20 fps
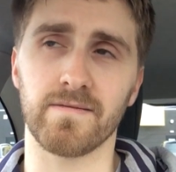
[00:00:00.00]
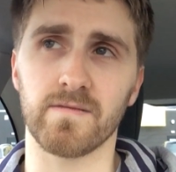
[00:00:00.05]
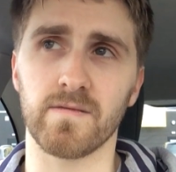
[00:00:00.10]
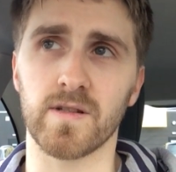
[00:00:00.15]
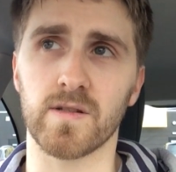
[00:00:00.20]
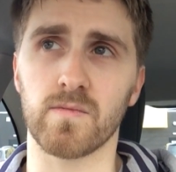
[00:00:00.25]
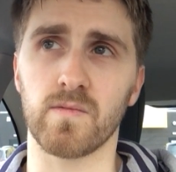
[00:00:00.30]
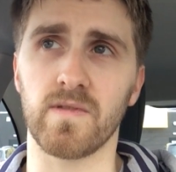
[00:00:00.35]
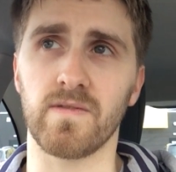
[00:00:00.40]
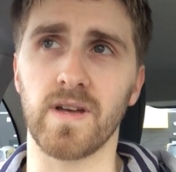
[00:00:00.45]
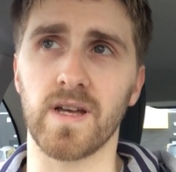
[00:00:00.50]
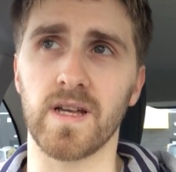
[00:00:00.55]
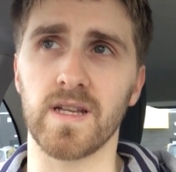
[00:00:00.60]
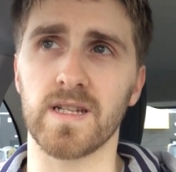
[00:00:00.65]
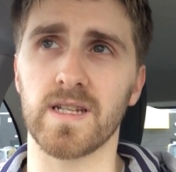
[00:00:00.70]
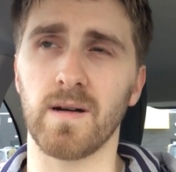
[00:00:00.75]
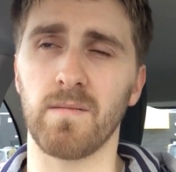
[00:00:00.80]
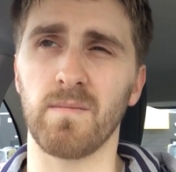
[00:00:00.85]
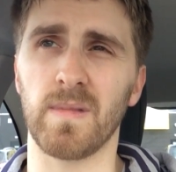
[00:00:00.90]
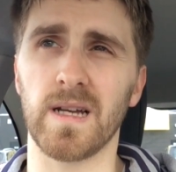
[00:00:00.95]
Just with
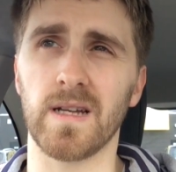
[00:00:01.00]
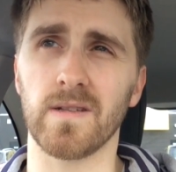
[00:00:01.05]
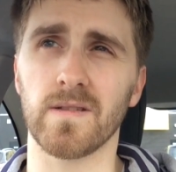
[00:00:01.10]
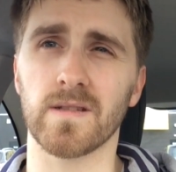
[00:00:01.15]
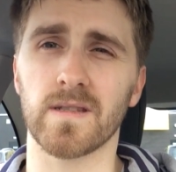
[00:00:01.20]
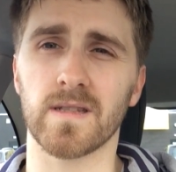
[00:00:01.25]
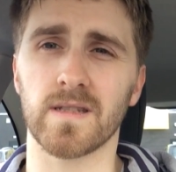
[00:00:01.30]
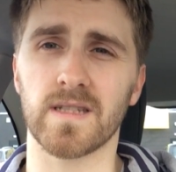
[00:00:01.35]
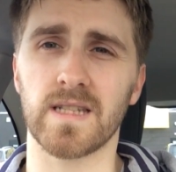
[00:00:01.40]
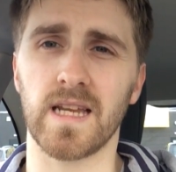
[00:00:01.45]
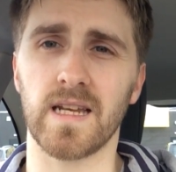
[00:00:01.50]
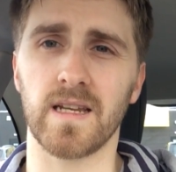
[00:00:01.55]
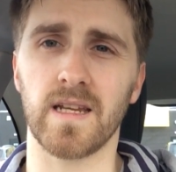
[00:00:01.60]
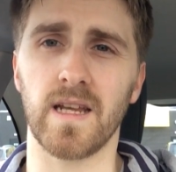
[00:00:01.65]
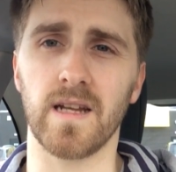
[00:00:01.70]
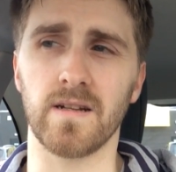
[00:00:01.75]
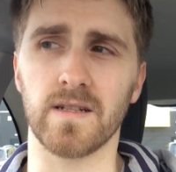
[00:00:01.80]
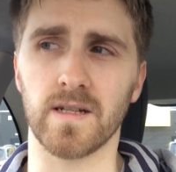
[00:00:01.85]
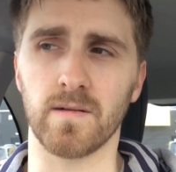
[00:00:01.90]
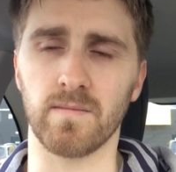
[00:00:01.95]
dumbbells, a 10
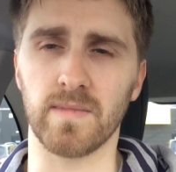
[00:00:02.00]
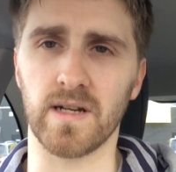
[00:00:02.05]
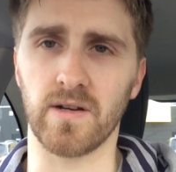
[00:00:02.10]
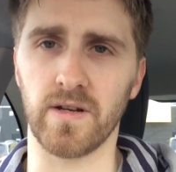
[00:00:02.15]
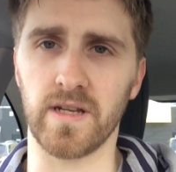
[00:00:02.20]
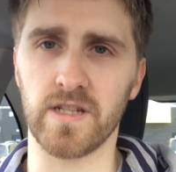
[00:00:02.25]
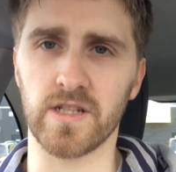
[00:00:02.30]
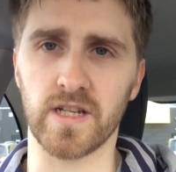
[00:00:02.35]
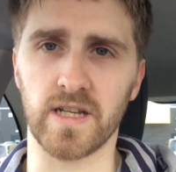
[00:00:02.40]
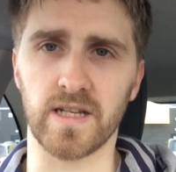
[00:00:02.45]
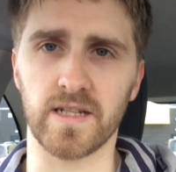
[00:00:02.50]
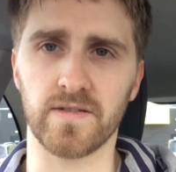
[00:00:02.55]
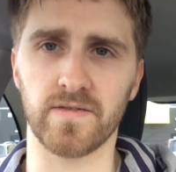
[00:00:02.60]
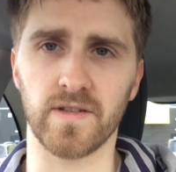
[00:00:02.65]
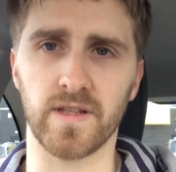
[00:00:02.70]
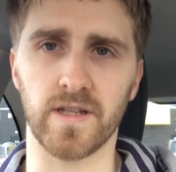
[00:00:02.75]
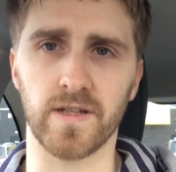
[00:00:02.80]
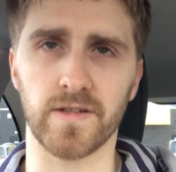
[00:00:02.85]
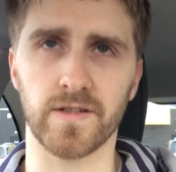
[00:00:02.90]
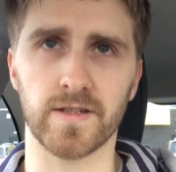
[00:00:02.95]
kilo dumbbell in each hand
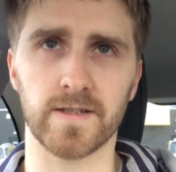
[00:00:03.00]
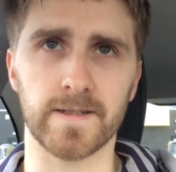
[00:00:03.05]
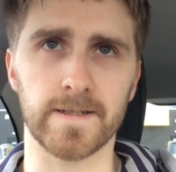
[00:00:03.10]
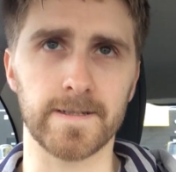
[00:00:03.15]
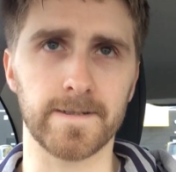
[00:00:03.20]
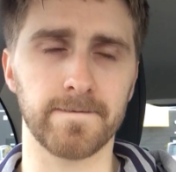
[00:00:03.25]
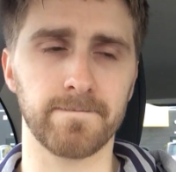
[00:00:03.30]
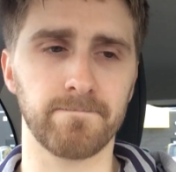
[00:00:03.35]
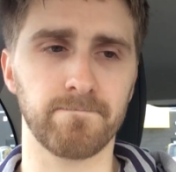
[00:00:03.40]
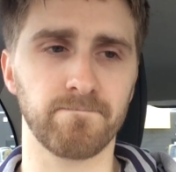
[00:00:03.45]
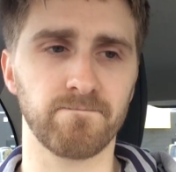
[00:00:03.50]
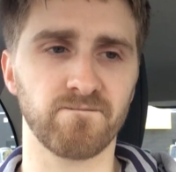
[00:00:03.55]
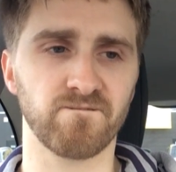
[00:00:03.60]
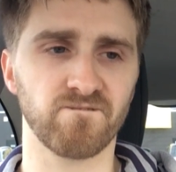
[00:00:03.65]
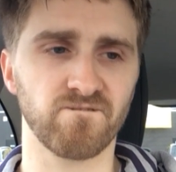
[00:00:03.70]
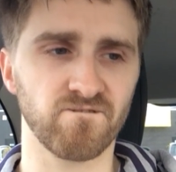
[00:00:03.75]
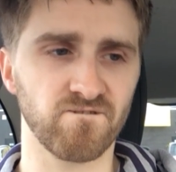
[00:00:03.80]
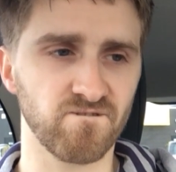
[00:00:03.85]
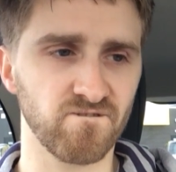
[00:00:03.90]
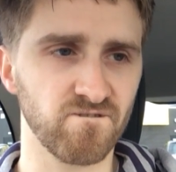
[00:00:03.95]
for those. So
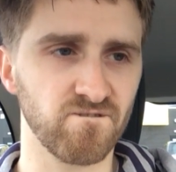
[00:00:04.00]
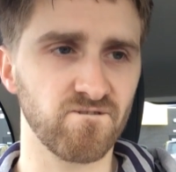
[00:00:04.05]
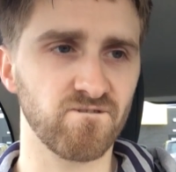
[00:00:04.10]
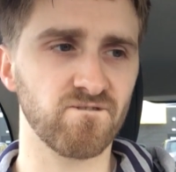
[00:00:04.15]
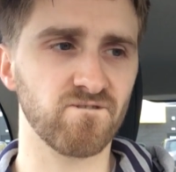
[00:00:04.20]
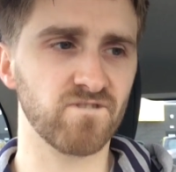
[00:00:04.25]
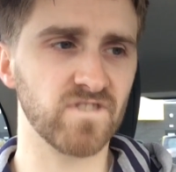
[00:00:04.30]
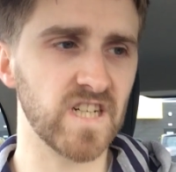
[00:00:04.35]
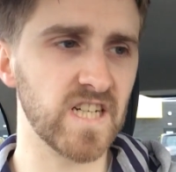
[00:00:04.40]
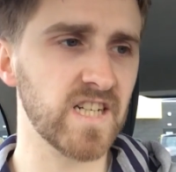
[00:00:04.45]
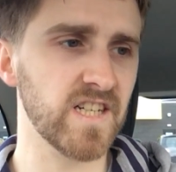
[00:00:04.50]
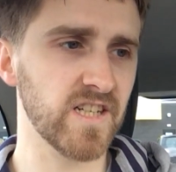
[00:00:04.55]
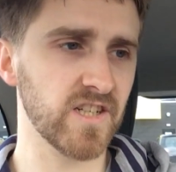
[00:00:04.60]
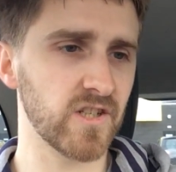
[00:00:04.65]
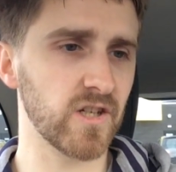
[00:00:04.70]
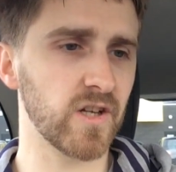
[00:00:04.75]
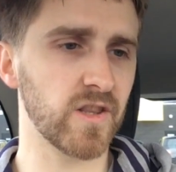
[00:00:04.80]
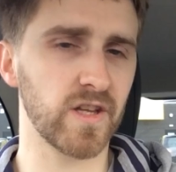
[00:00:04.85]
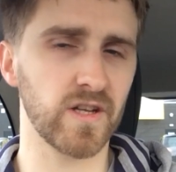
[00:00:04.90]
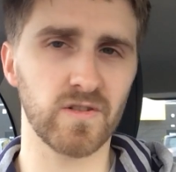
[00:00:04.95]

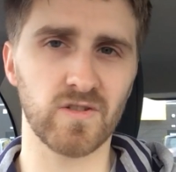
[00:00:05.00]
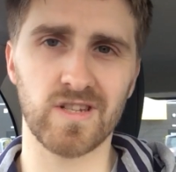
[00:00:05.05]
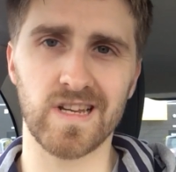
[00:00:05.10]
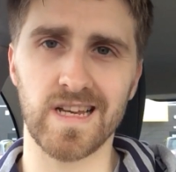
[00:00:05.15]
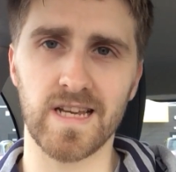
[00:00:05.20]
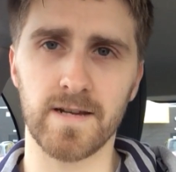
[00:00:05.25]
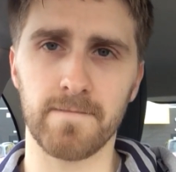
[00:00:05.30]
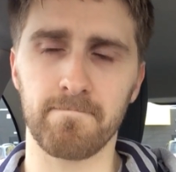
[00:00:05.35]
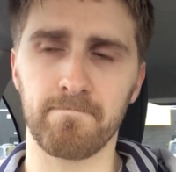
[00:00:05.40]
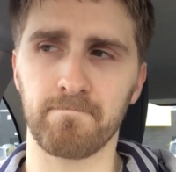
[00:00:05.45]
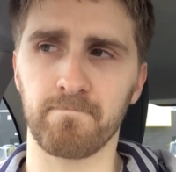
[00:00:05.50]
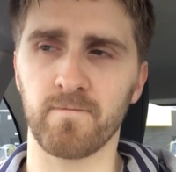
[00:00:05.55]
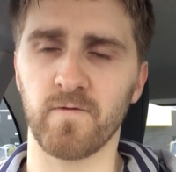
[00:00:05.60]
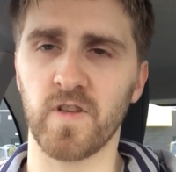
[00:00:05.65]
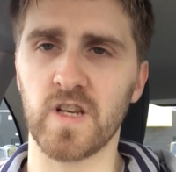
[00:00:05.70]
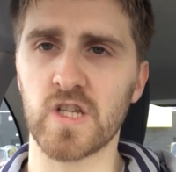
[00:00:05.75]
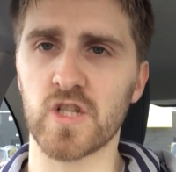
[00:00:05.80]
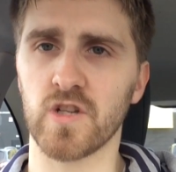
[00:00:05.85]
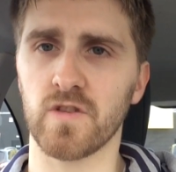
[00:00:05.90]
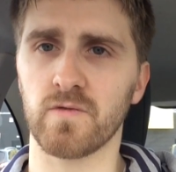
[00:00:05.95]
got those down,
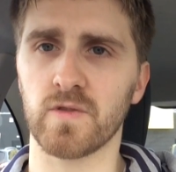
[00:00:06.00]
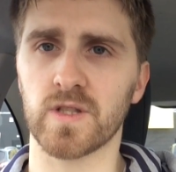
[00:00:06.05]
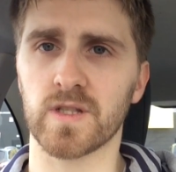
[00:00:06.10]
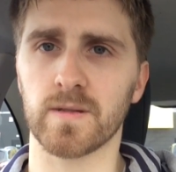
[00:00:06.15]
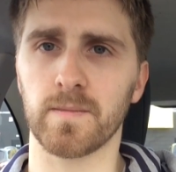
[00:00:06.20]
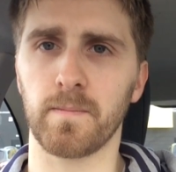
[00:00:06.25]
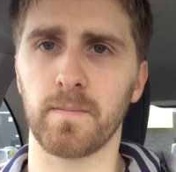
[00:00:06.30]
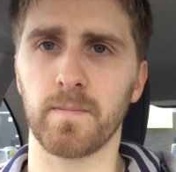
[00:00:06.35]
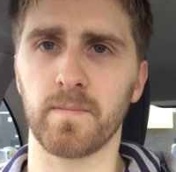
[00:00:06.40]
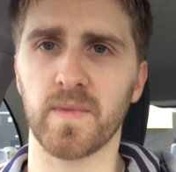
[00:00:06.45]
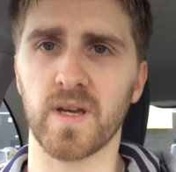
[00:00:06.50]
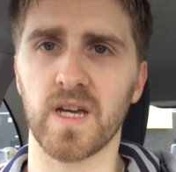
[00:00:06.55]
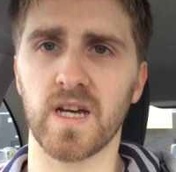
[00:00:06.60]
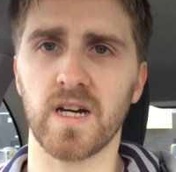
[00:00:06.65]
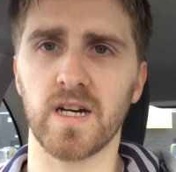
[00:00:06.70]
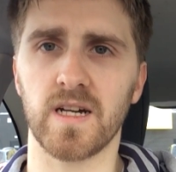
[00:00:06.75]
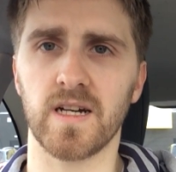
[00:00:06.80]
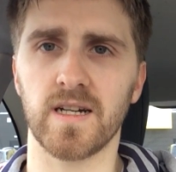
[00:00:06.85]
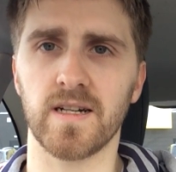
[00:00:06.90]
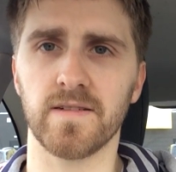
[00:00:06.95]
finished off with some
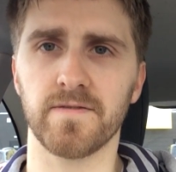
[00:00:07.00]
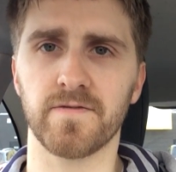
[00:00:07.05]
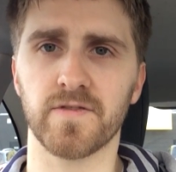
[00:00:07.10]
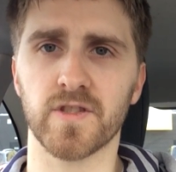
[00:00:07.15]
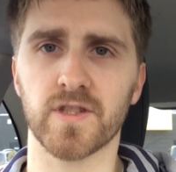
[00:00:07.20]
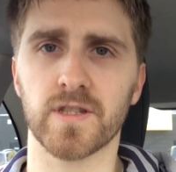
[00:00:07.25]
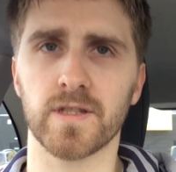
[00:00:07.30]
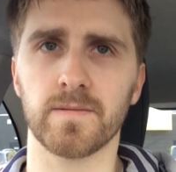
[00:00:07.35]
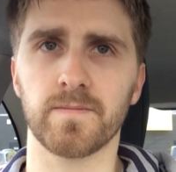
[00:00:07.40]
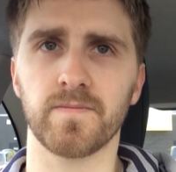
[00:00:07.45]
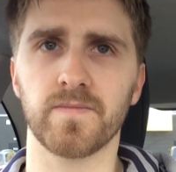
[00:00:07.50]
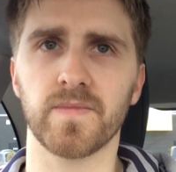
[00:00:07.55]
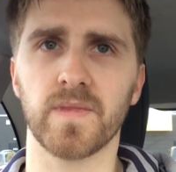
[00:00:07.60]
carbs.